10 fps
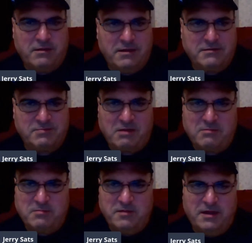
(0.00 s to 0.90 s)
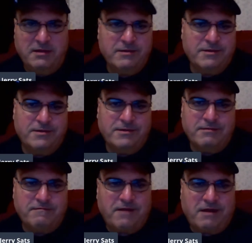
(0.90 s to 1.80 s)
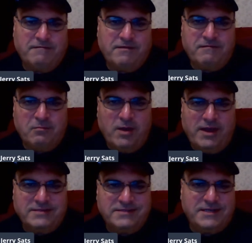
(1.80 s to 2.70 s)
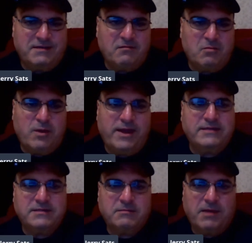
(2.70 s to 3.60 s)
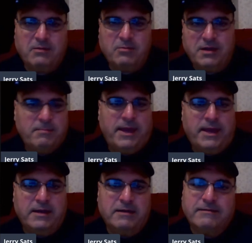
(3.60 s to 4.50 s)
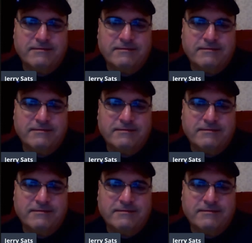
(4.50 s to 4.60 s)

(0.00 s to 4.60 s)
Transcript: There's probably 5 different ways, 10 different ways to make what you made.